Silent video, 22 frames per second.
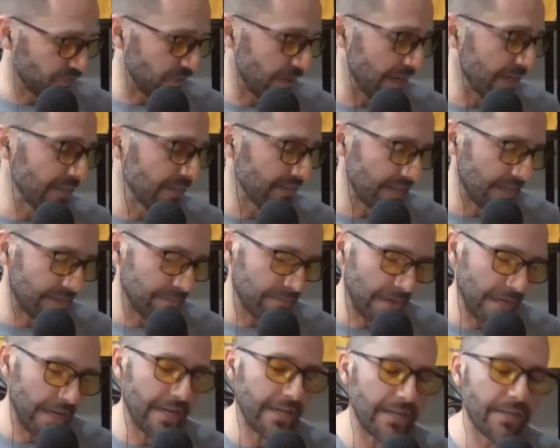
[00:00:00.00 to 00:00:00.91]
trade that they
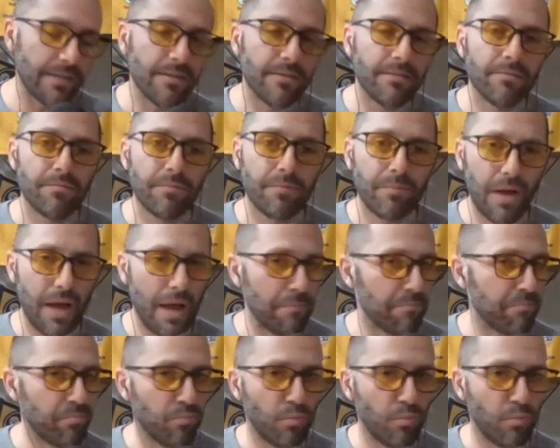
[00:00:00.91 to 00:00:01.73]
made ap-